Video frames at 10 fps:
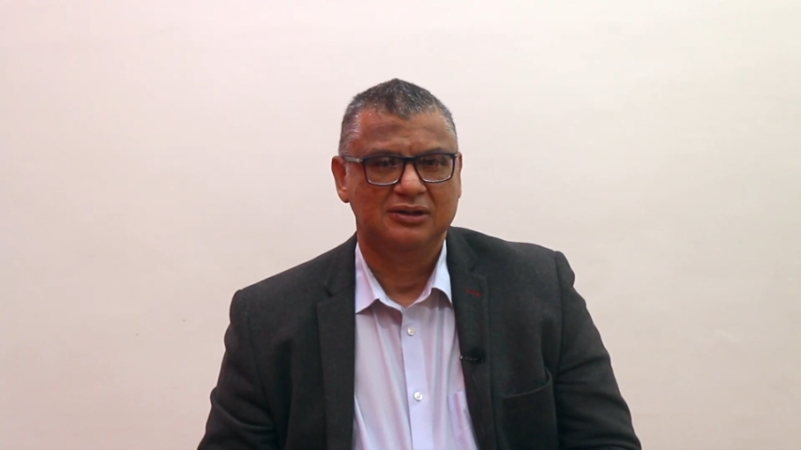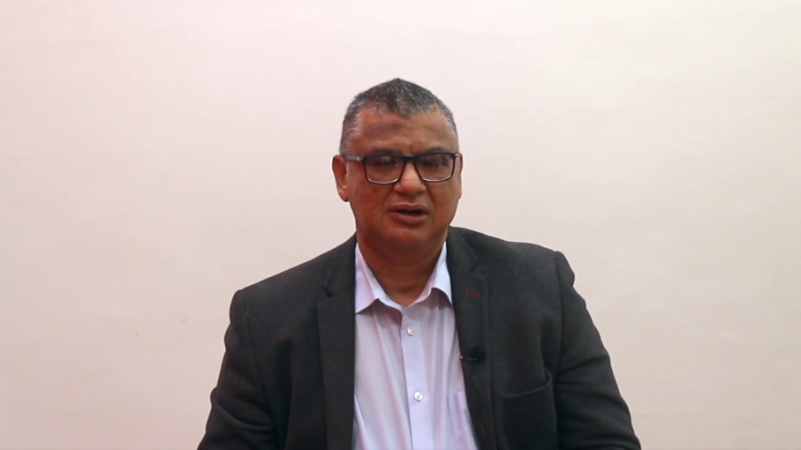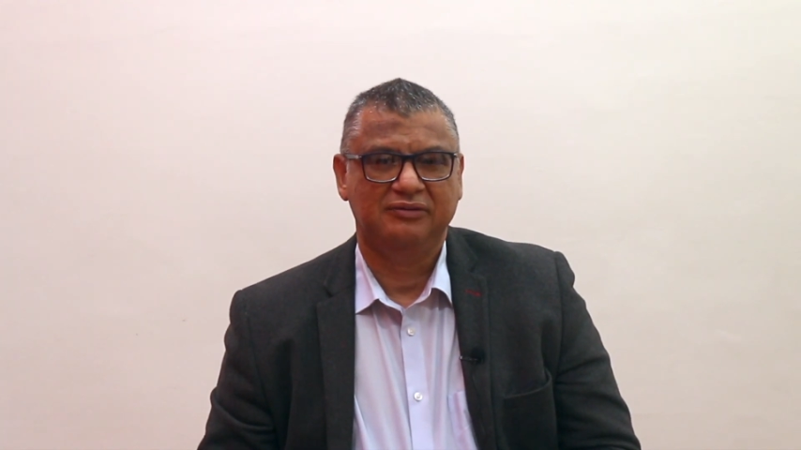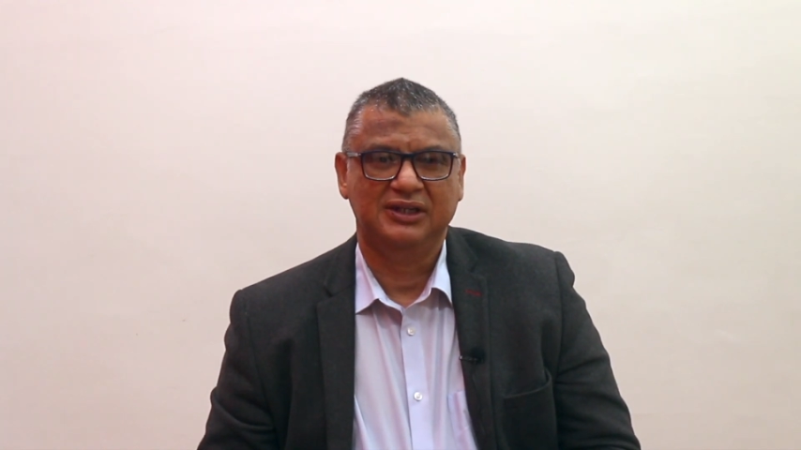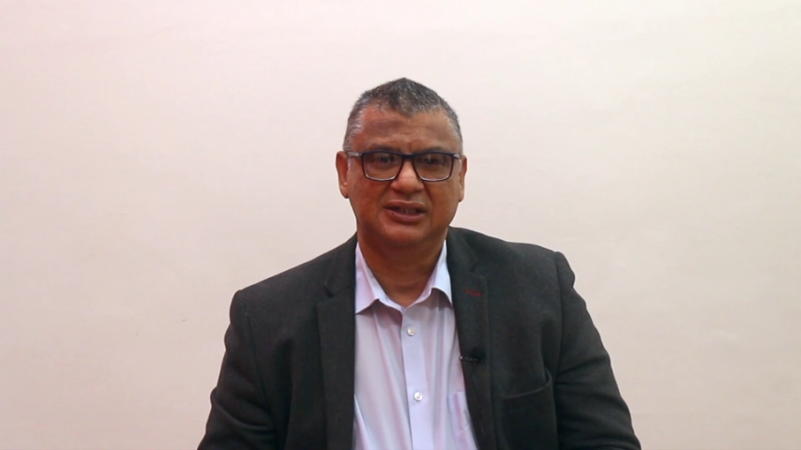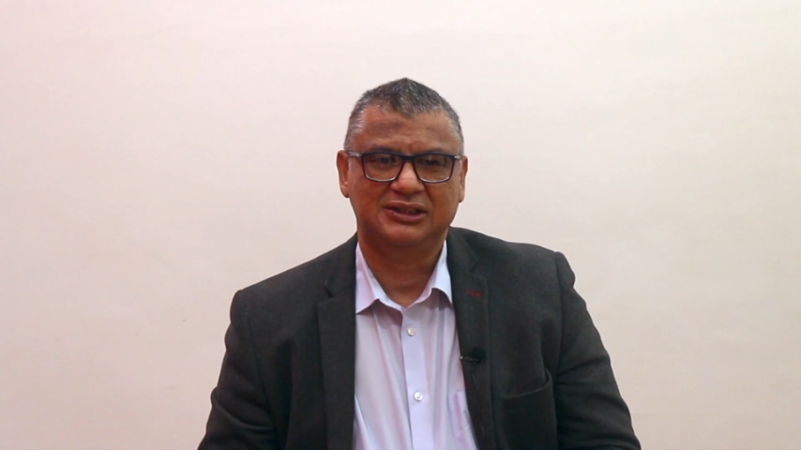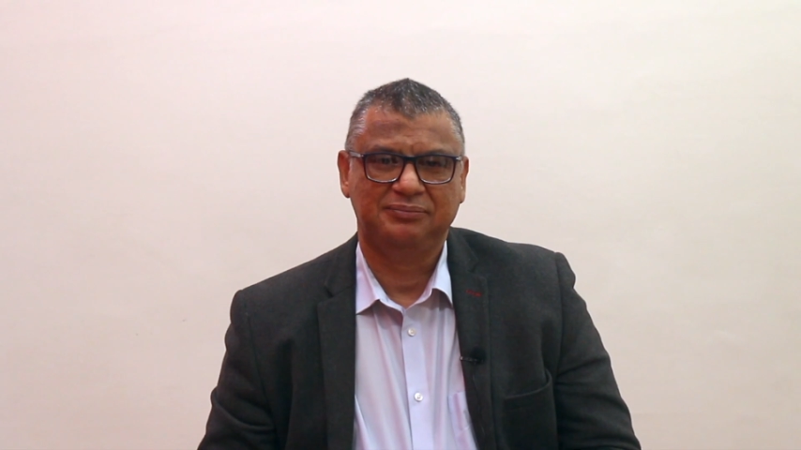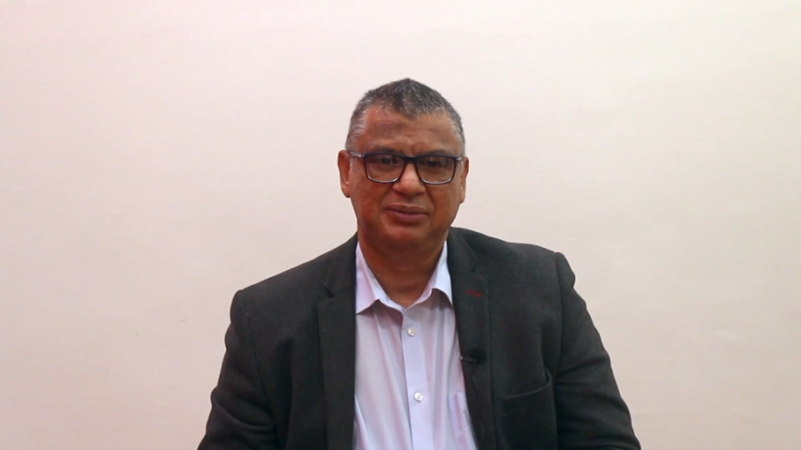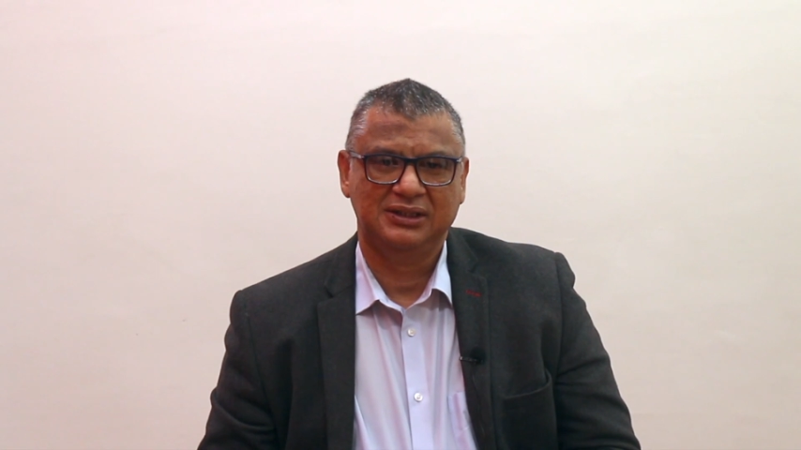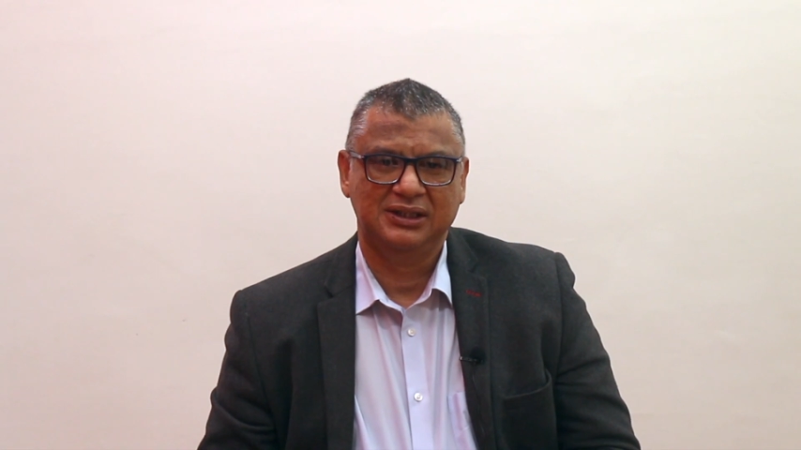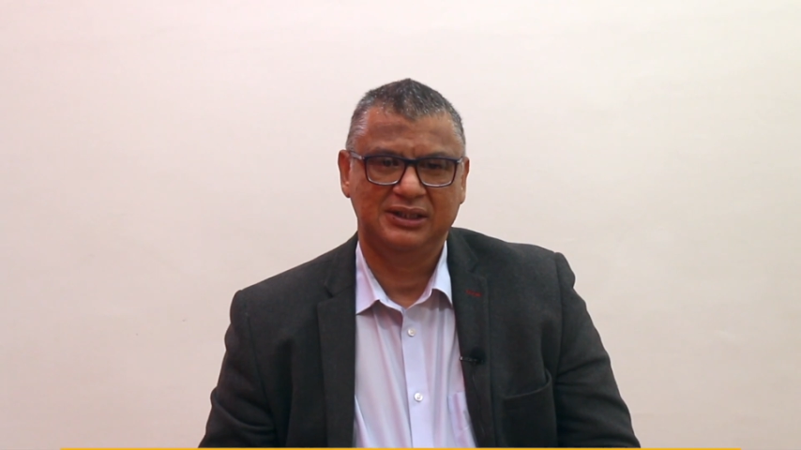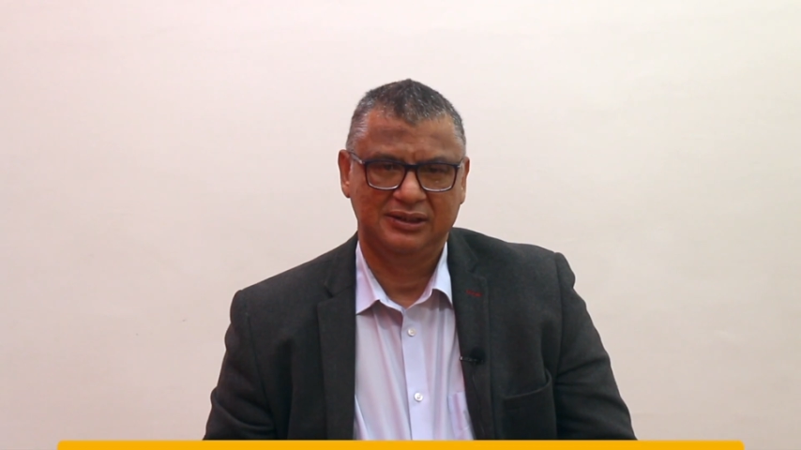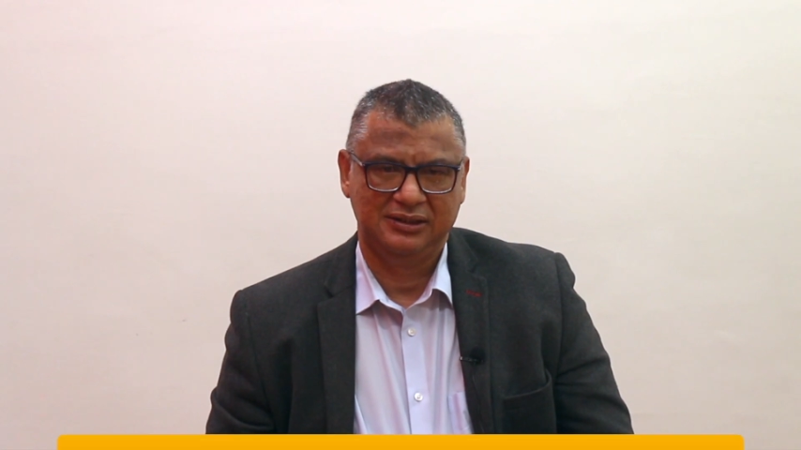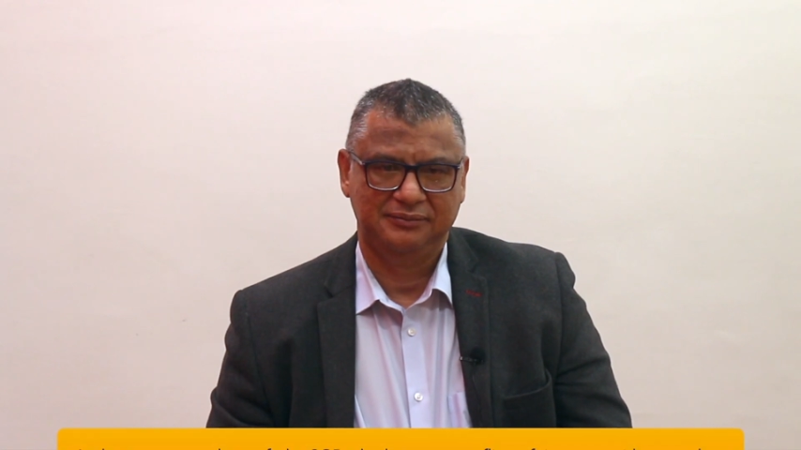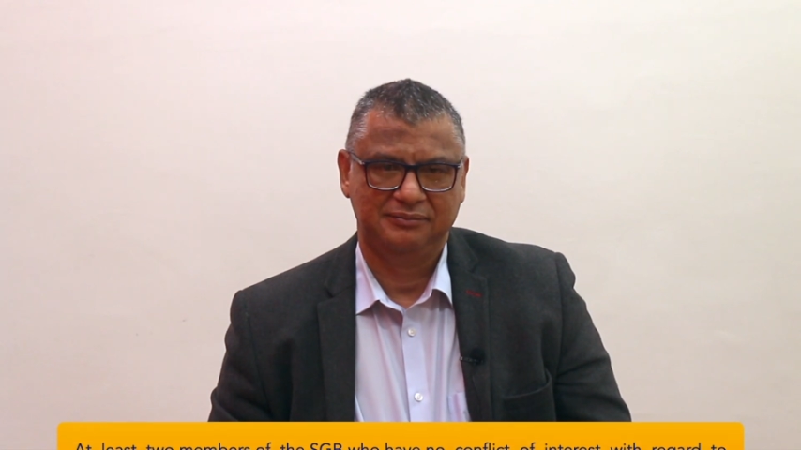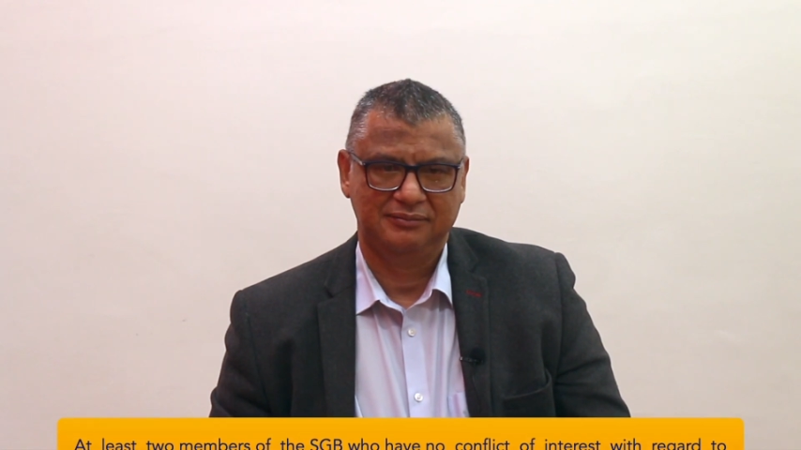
of the disciplinary hearing.